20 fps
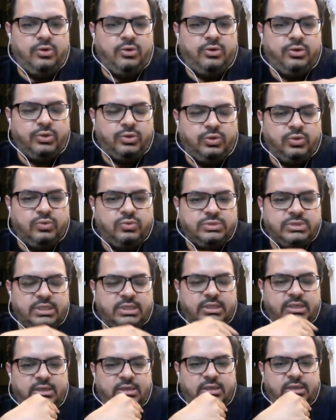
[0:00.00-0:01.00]
not use
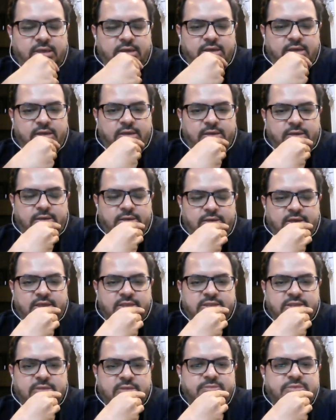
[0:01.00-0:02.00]
any
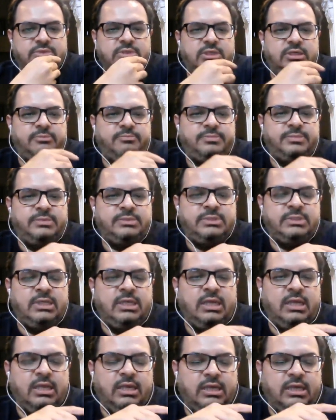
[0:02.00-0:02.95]
custom scripts,